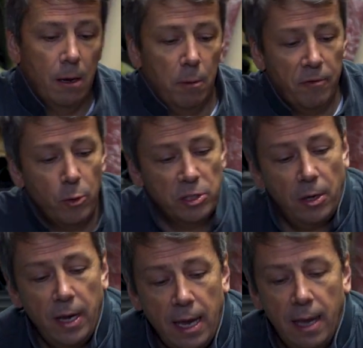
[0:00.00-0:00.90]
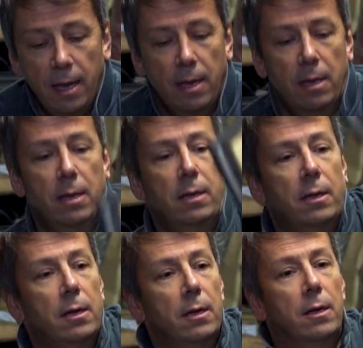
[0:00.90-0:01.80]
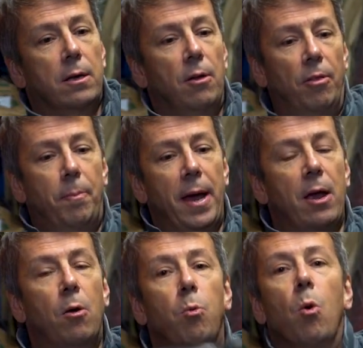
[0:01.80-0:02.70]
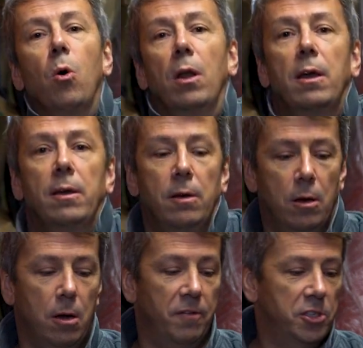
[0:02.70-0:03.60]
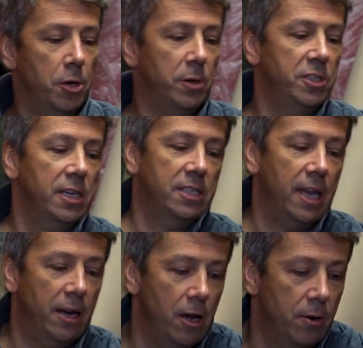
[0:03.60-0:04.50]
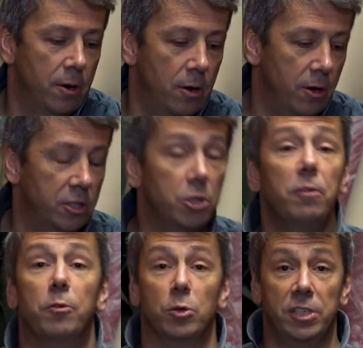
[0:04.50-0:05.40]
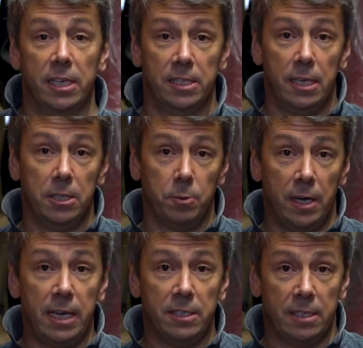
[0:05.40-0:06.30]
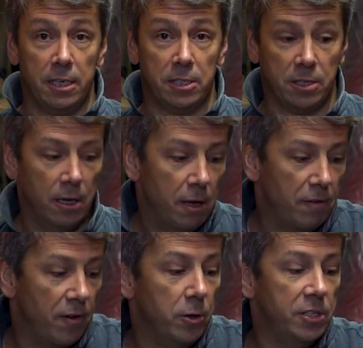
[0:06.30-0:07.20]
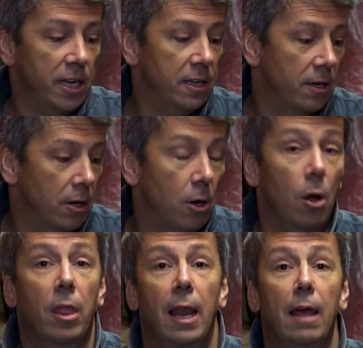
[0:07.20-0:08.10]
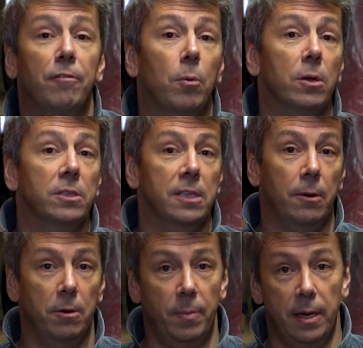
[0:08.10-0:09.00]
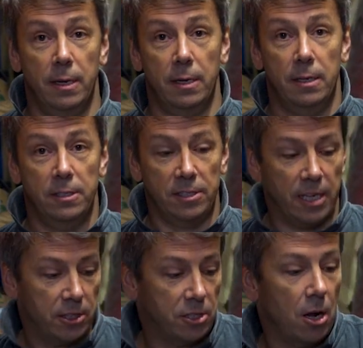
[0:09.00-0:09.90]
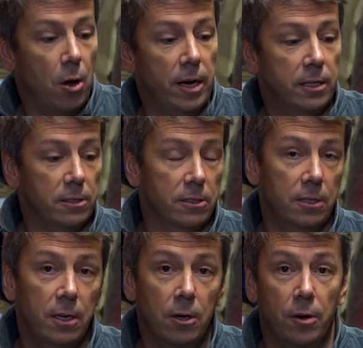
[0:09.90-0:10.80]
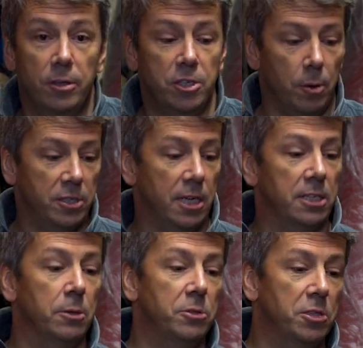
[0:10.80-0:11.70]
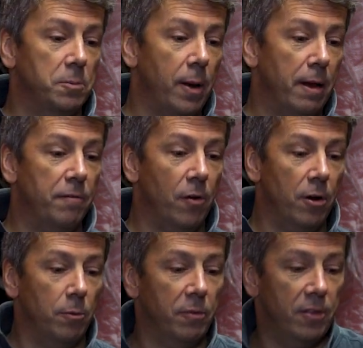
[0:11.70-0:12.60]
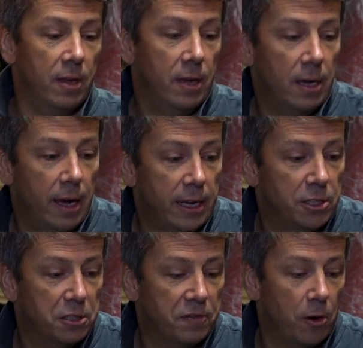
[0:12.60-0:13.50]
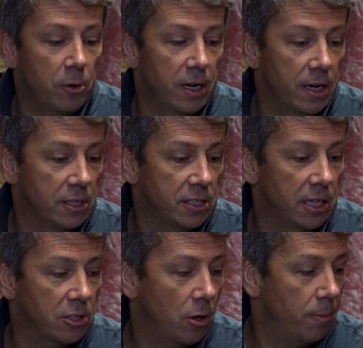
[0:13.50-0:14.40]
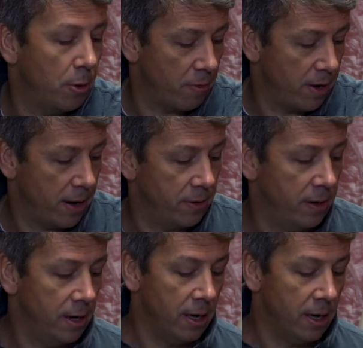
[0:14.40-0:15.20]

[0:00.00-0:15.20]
We've also here got the back wall of a 206 Dino. On a 246, these were heat stitched, fluted. On the leather ones, they would have been stitched lines. On a 206, it was just plain vinyl with the edges folded and a stitch line put around.